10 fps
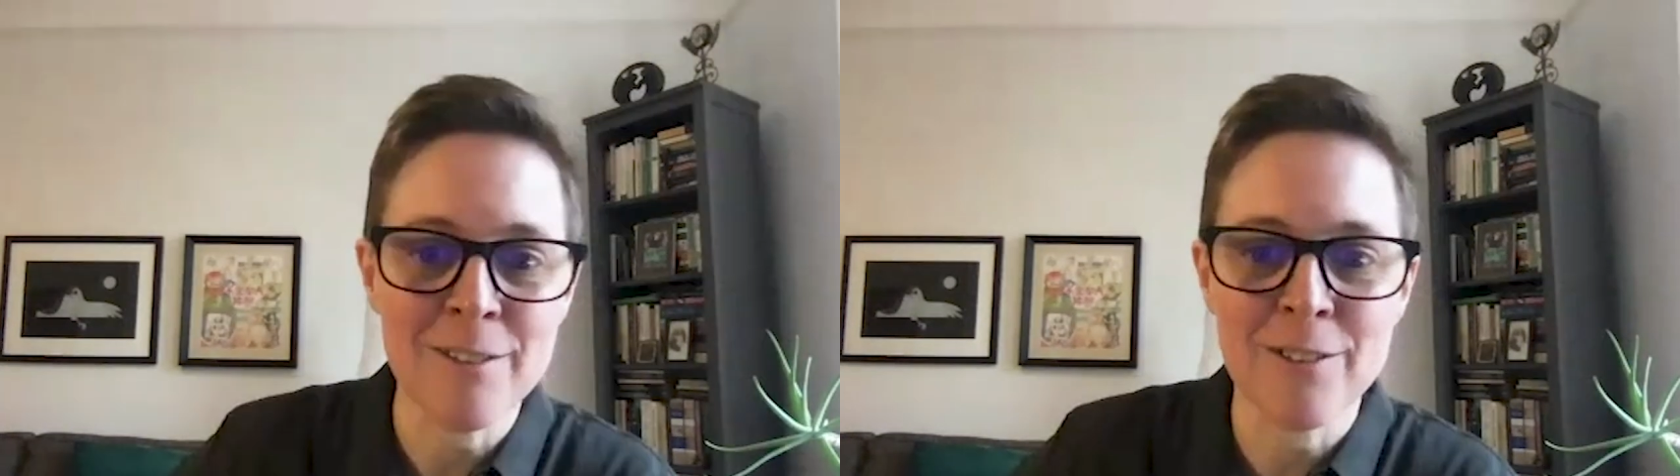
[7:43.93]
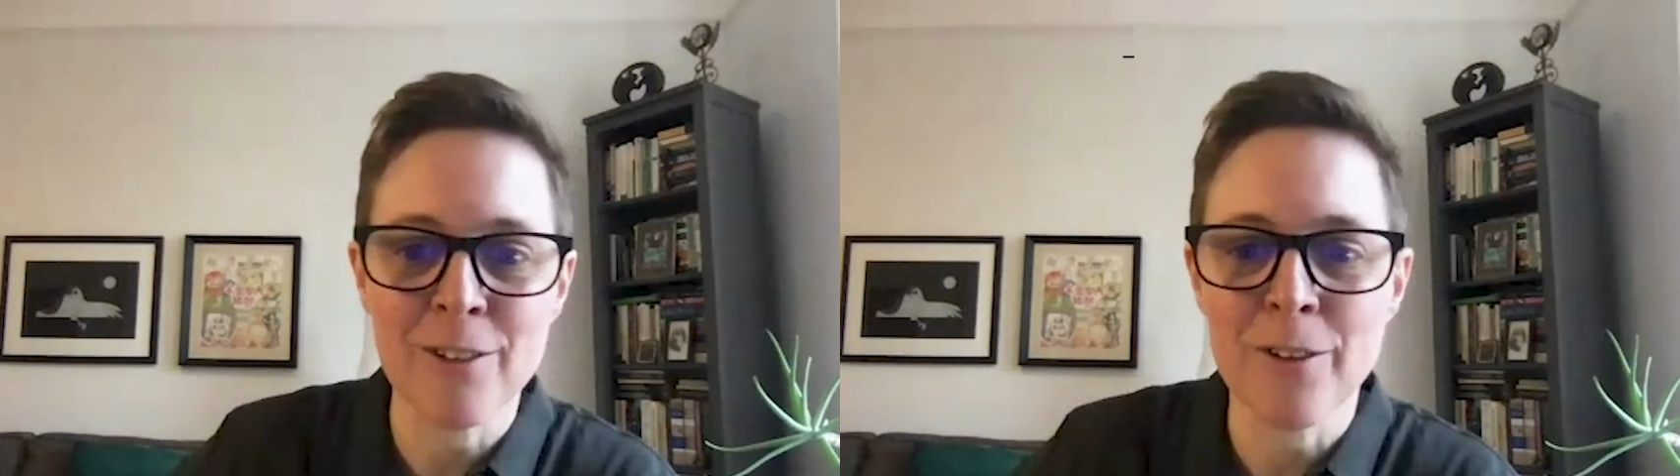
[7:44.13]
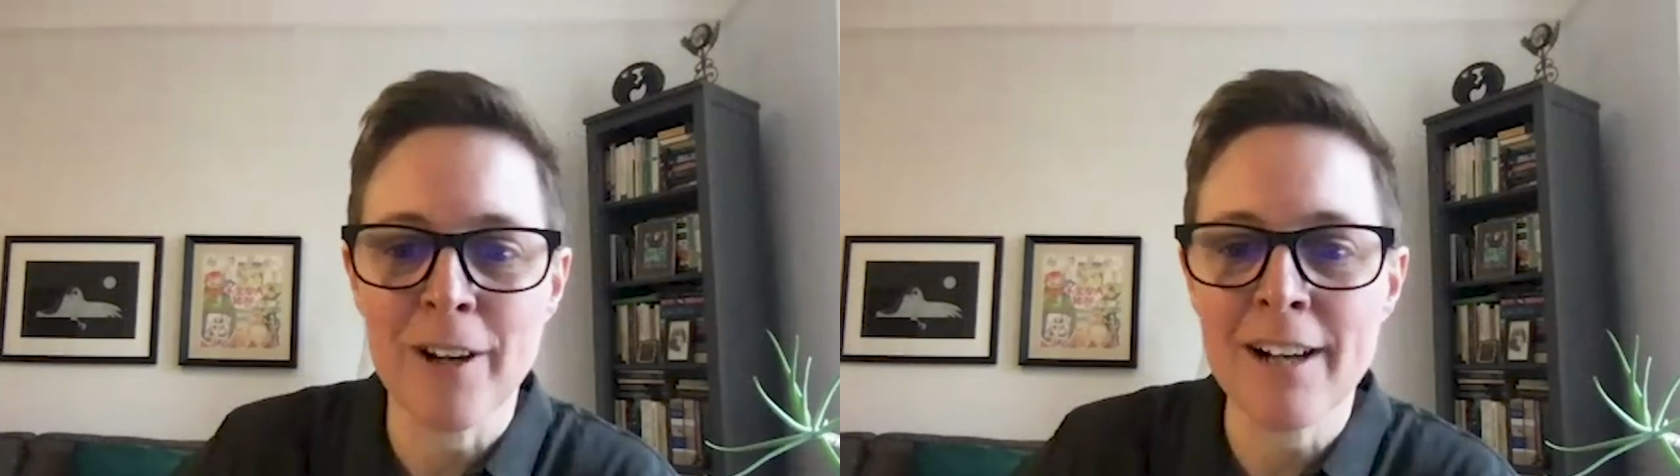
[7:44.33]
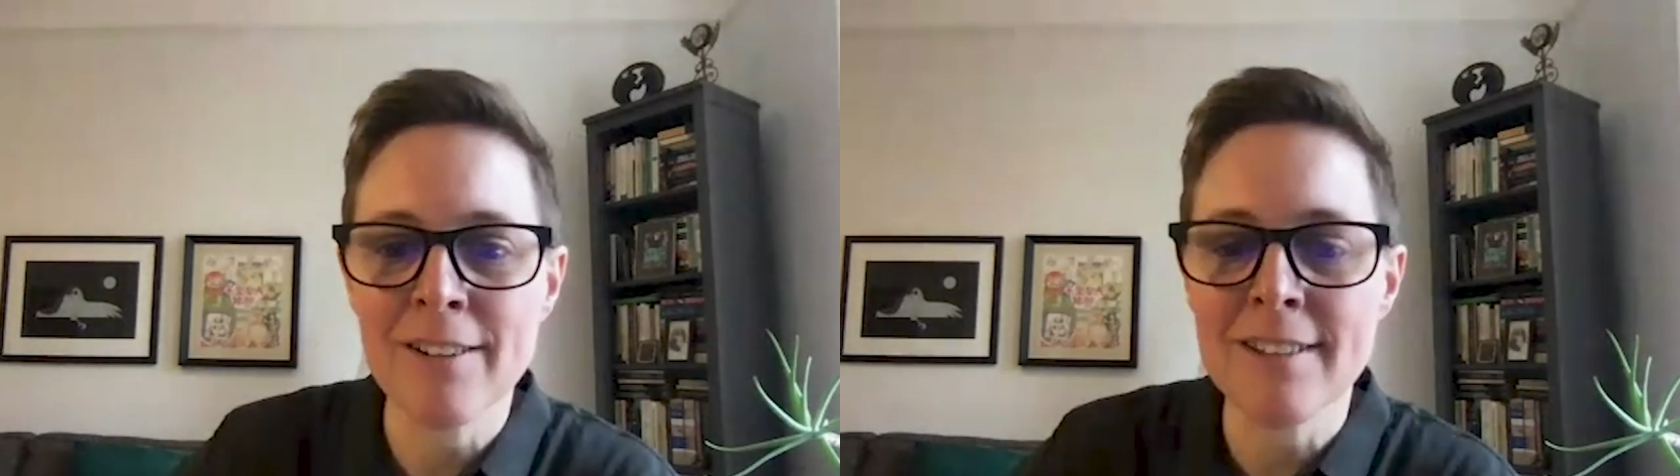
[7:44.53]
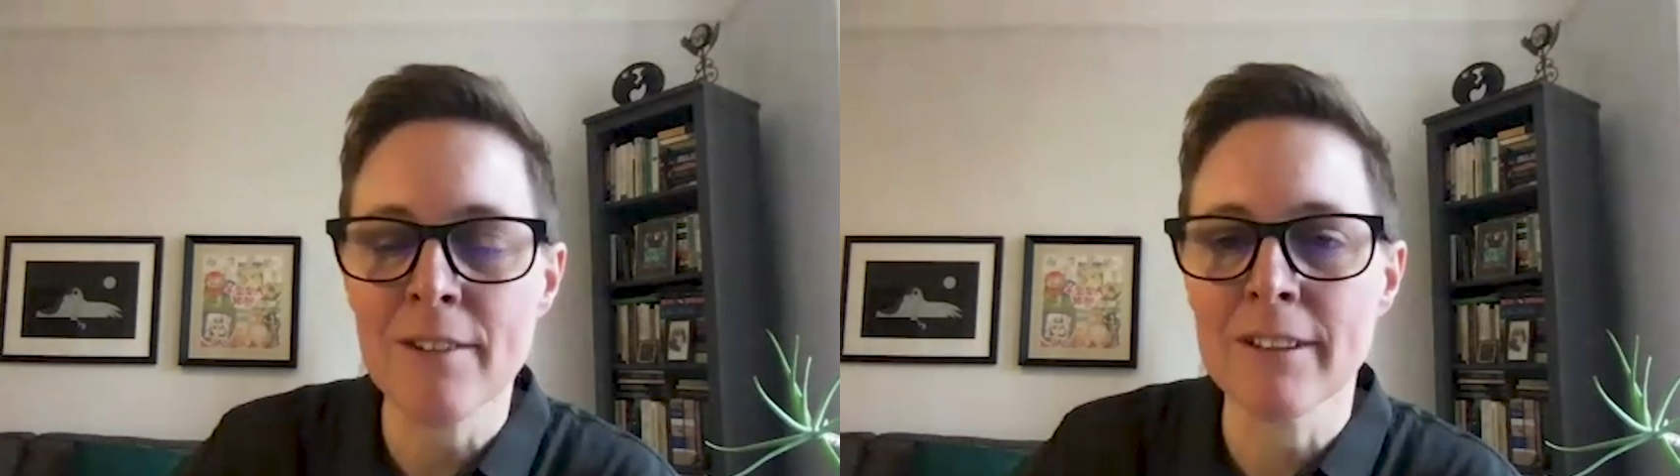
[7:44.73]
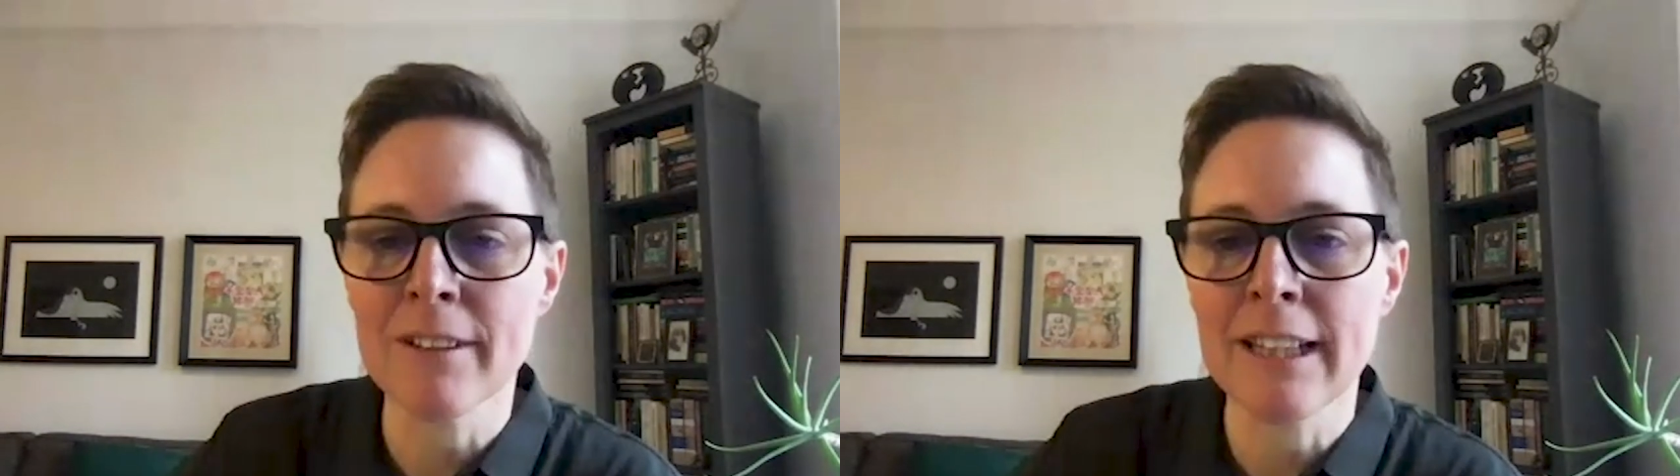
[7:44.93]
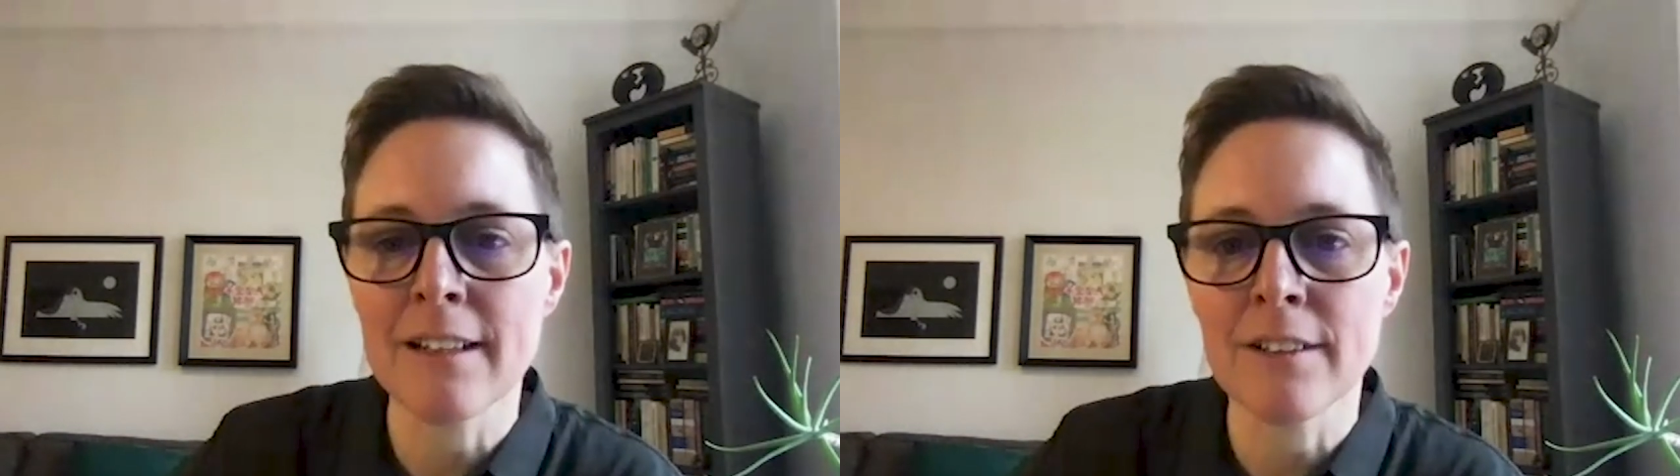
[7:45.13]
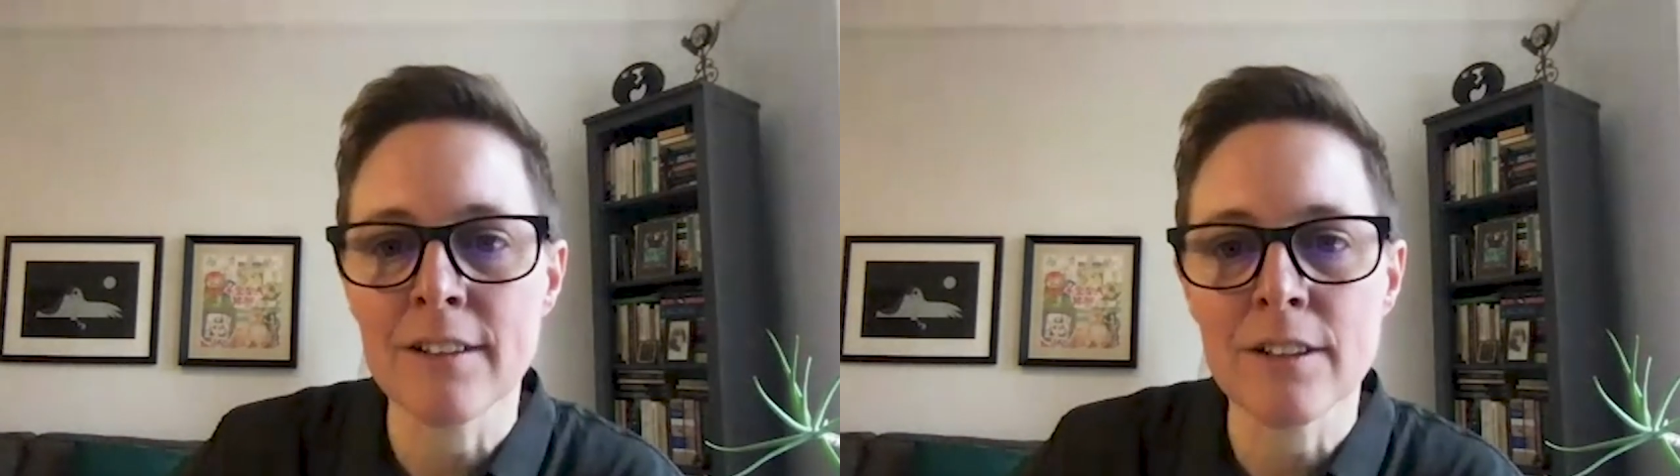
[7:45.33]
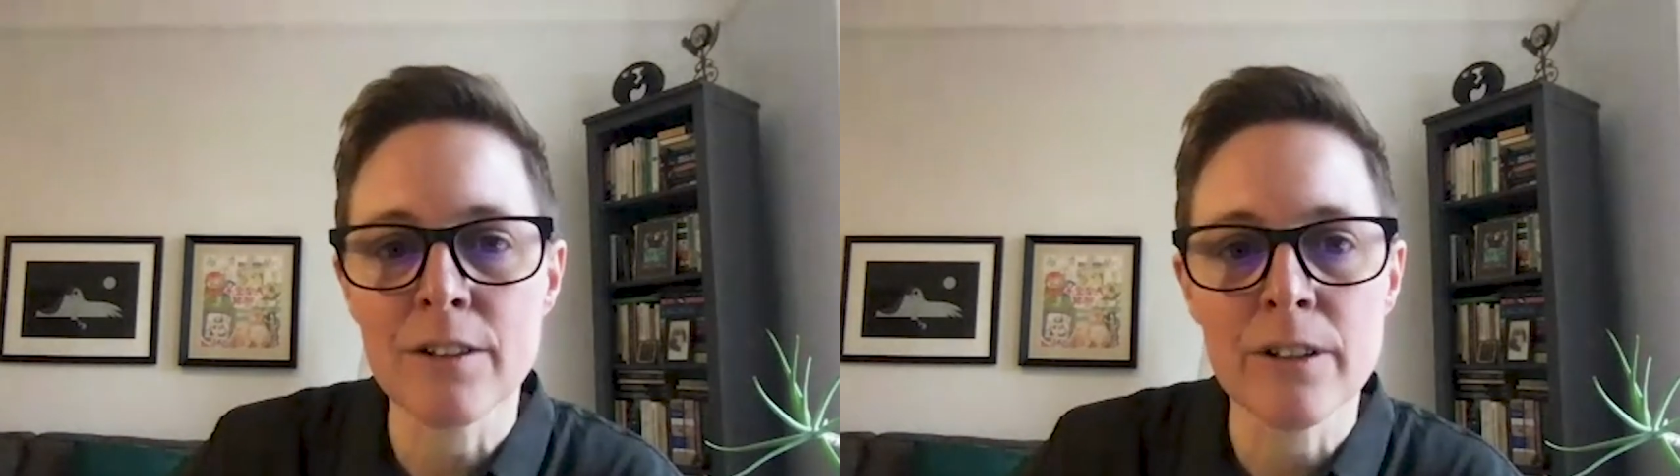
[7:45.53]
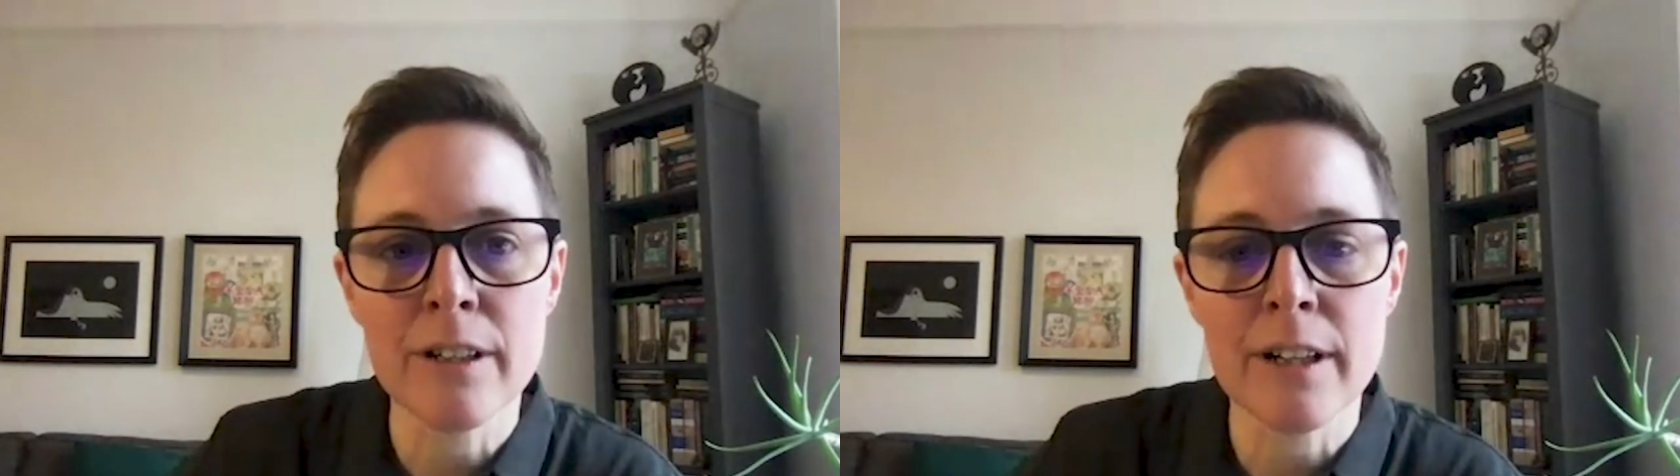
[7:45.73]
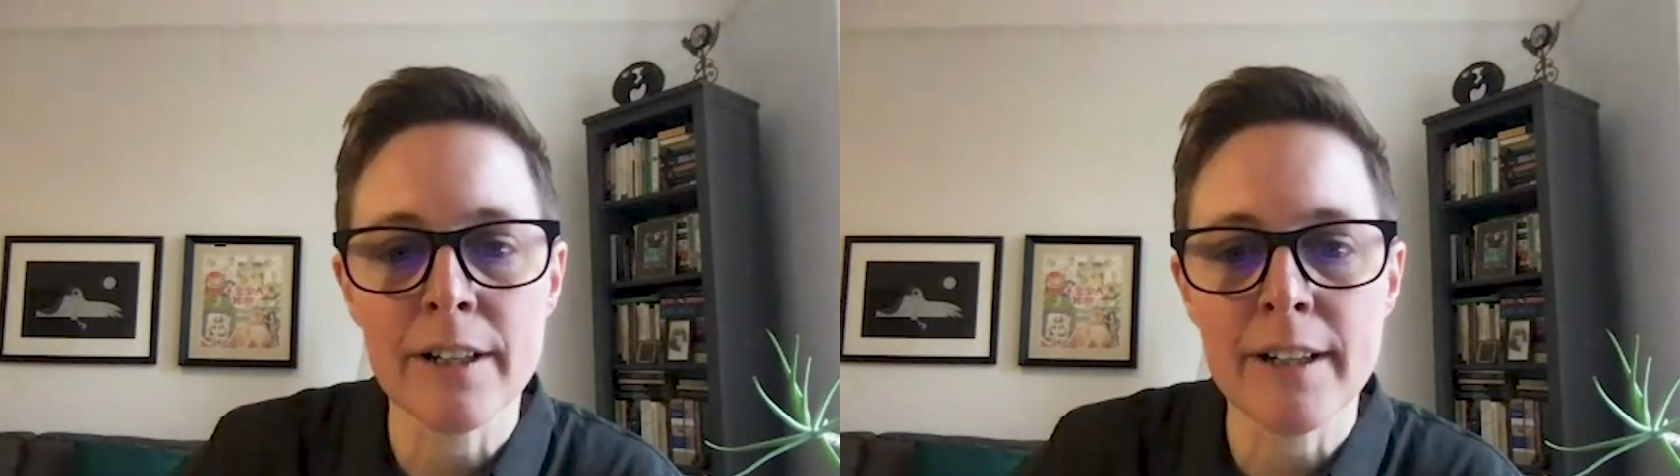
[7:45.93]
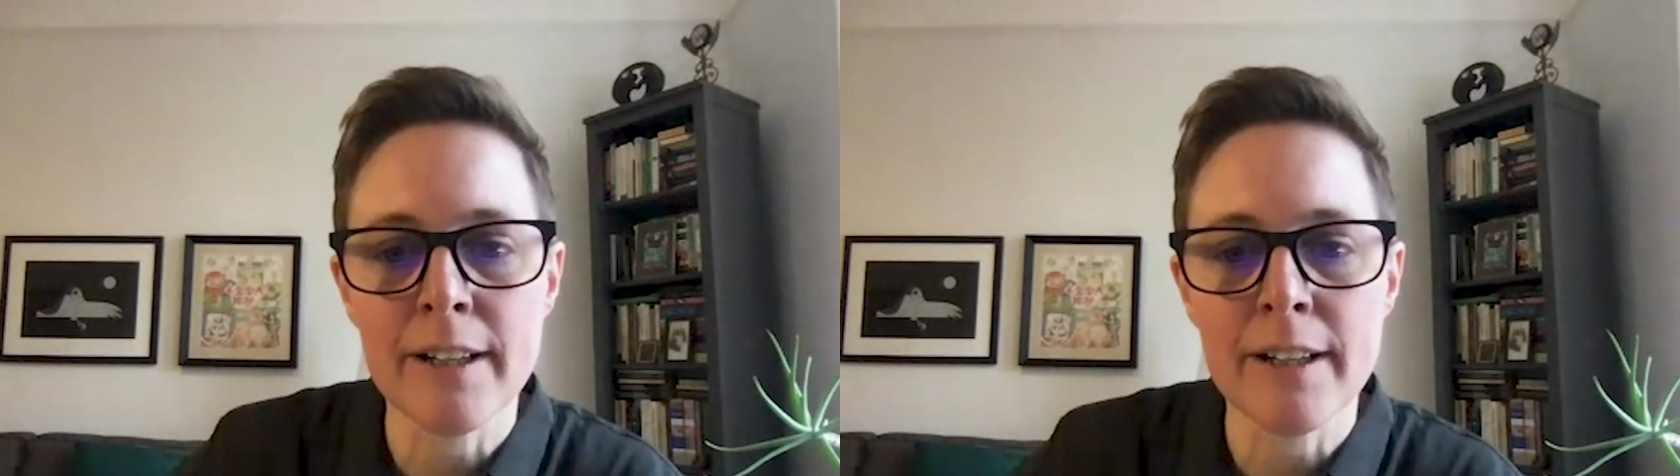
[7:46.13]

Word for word: So how does that relate to your